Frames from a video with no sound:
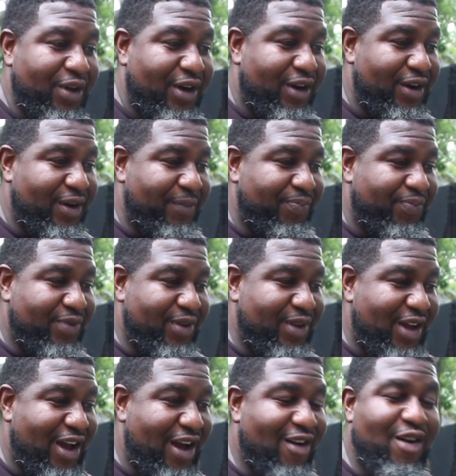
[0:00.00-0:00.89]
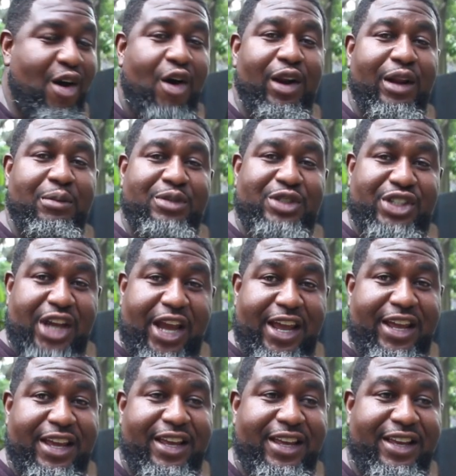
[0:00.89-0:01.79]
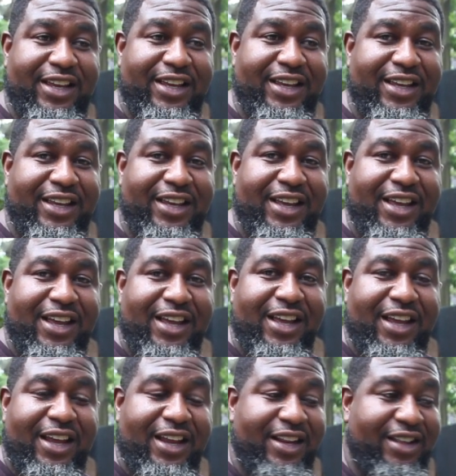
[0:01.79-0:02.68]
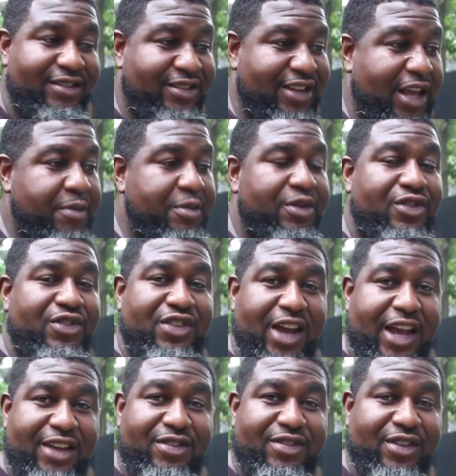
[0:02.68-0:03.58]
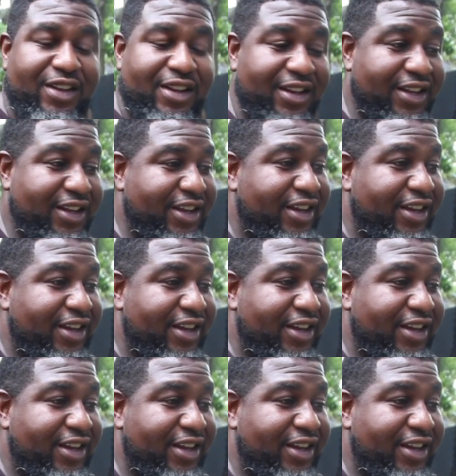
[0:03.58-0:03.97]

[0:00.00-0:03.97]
Um, I call him Jay, and his name is Jason.